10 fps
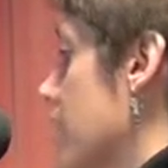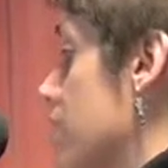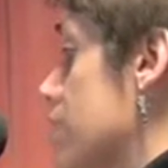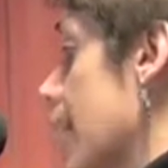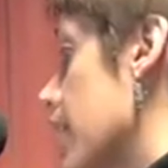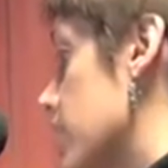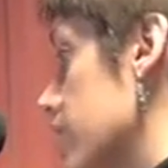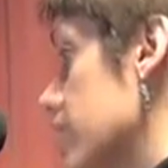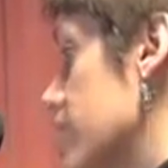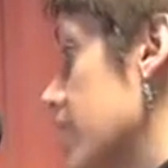and then the tail
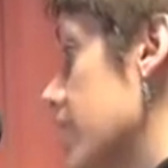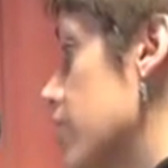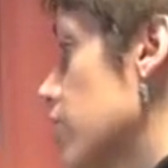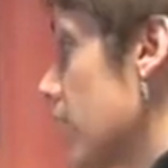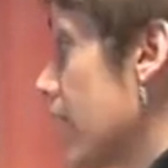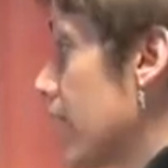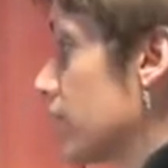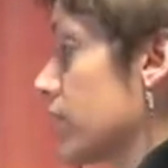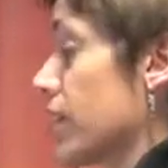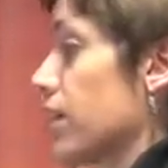is sticking straight
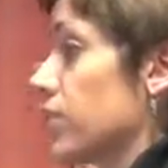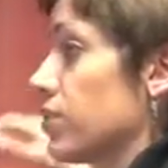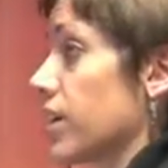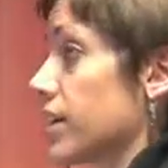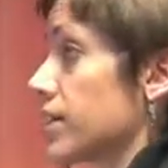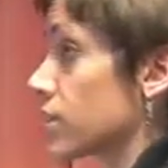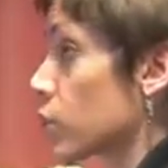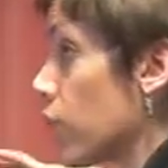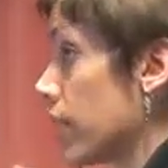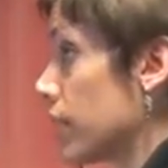out to the other side, and it's
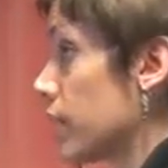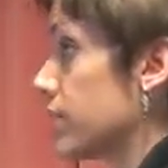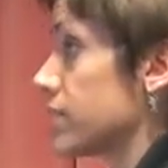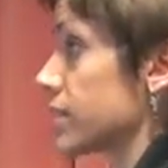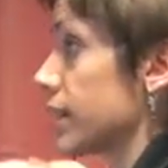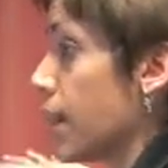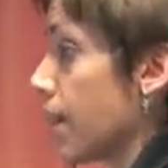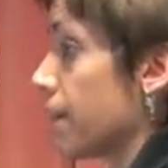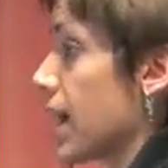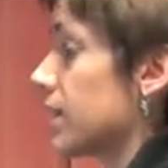quite obviously
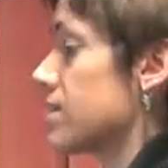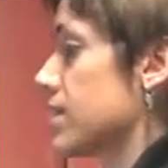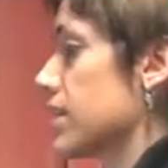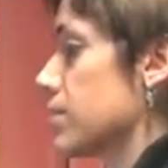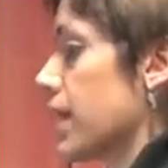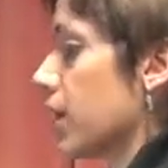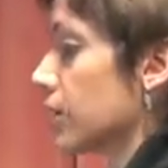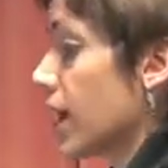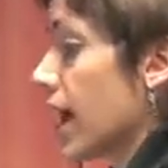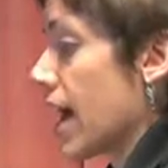balancing them
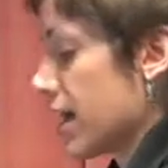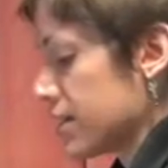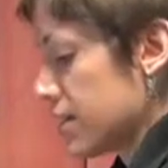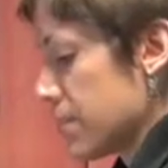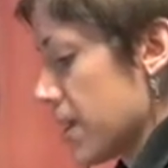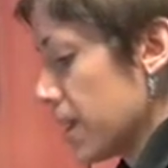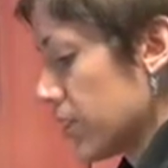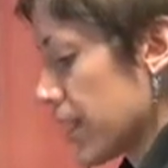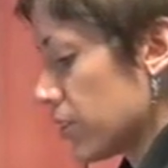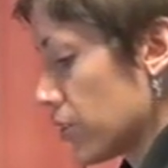out as they
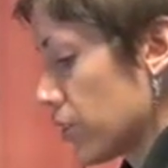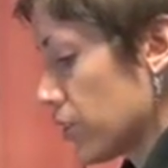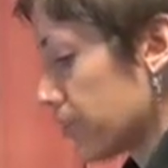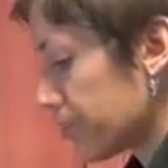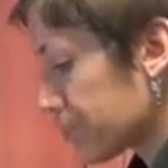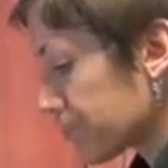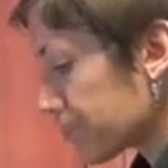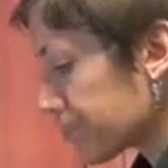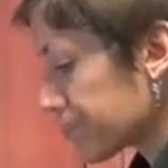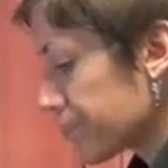make that turn.
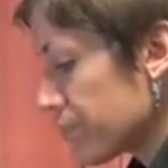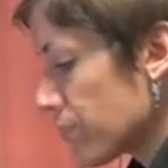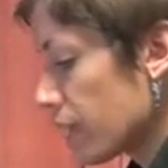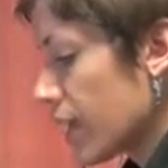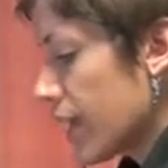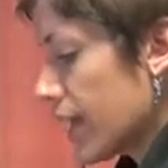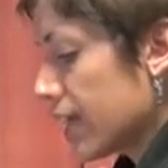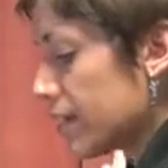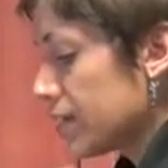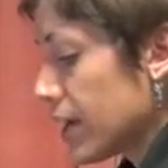
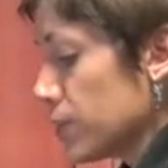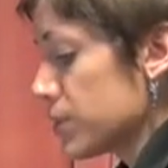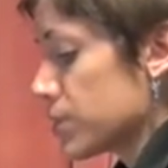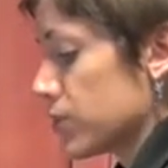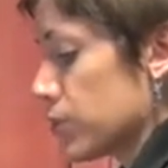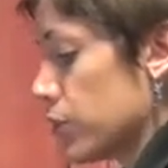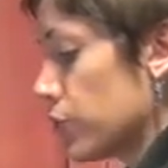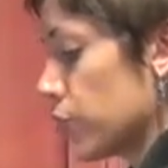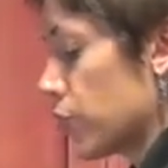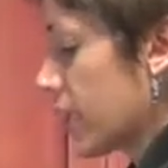And this helps to
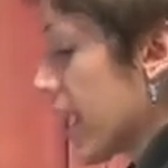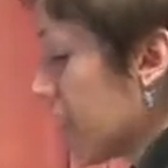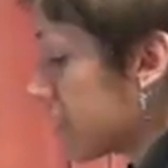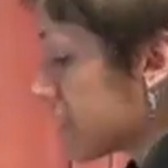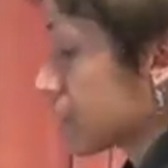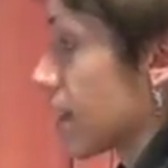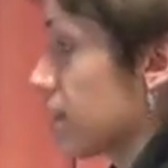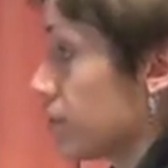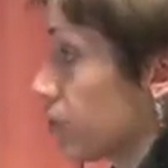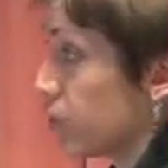ensure that as it's
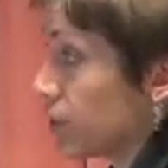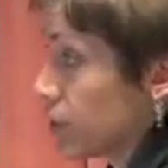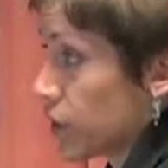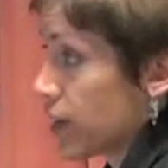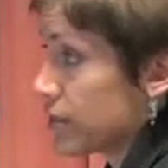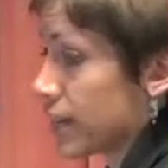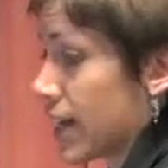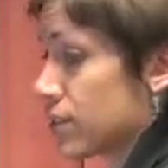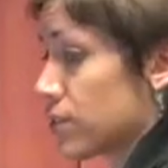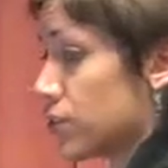kind of, as the
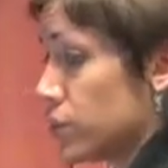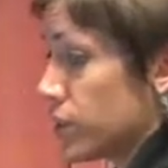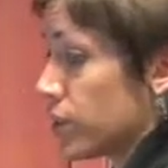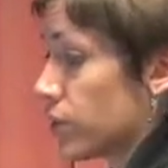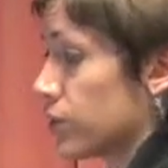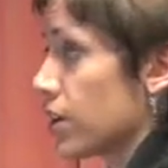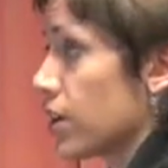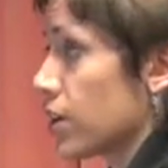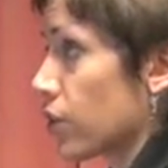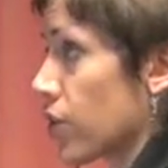cats are doing those
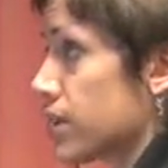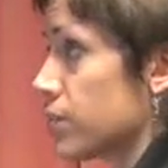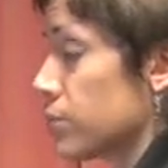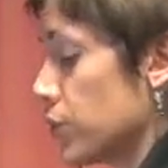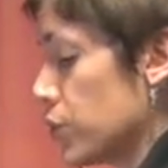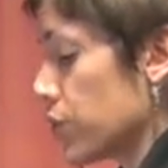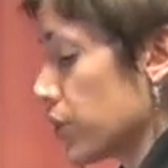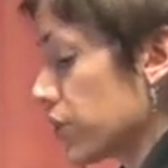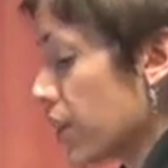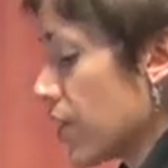crazy
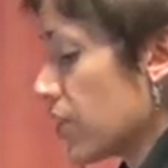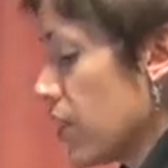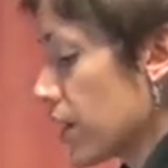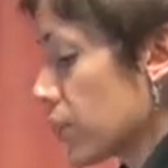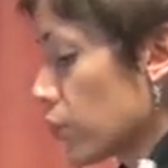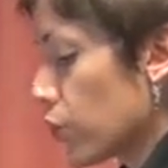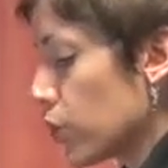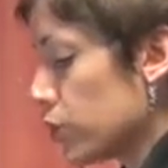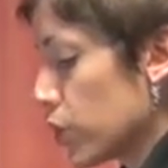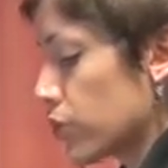maneuvers, they're not going to
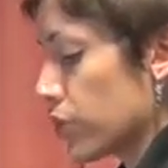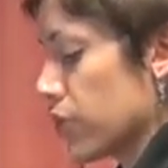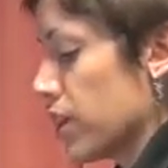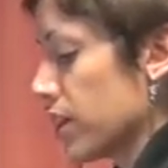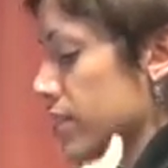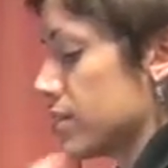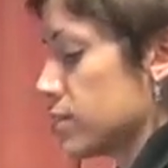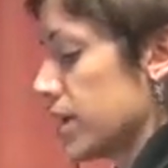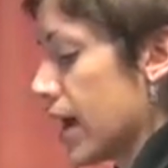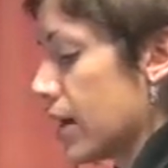roll over, they're not going to
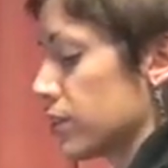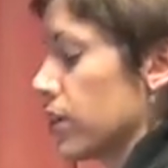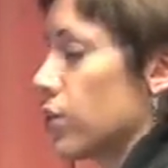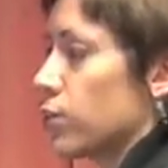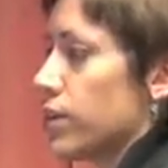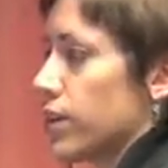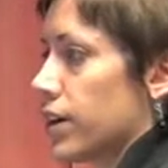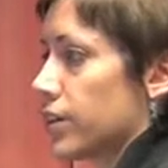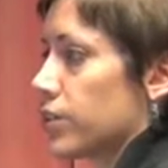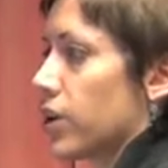spin out when
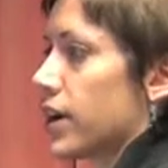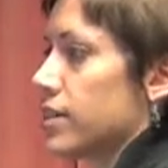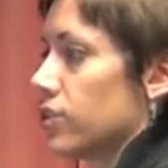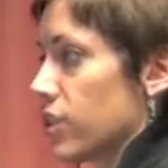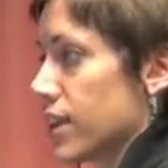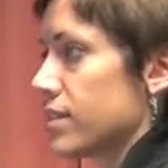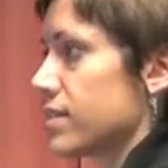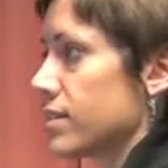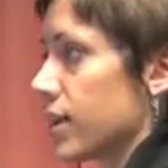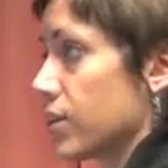they're trying to chase
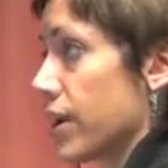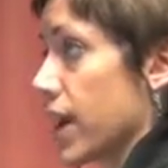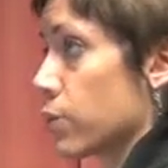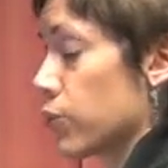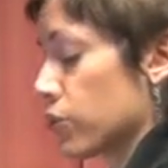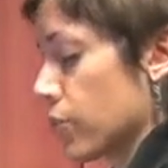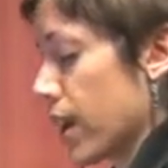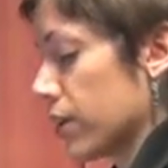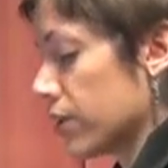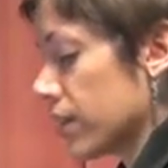these other animals
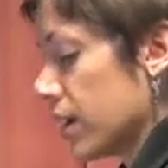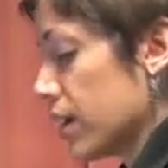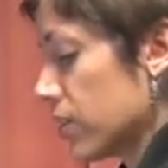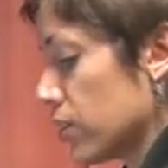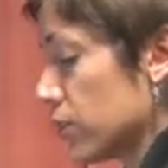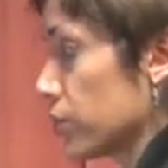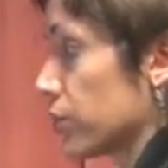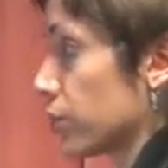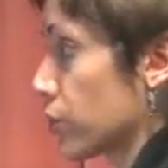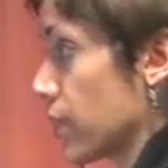around in all
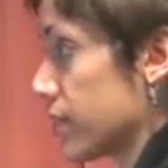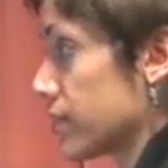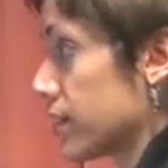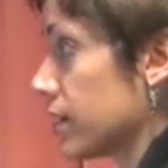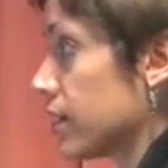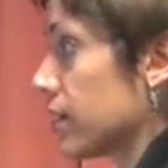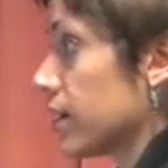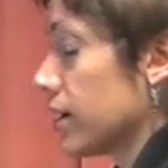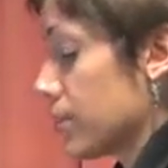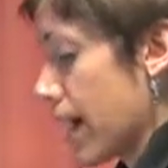sorts of crazy
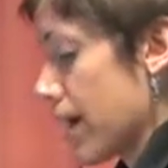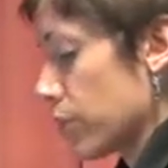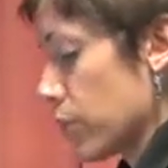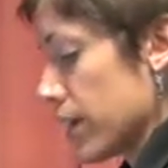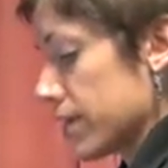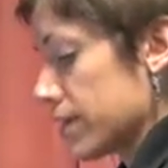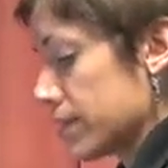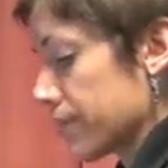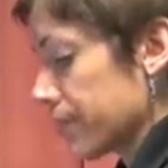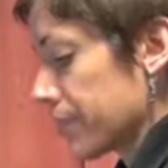pathways.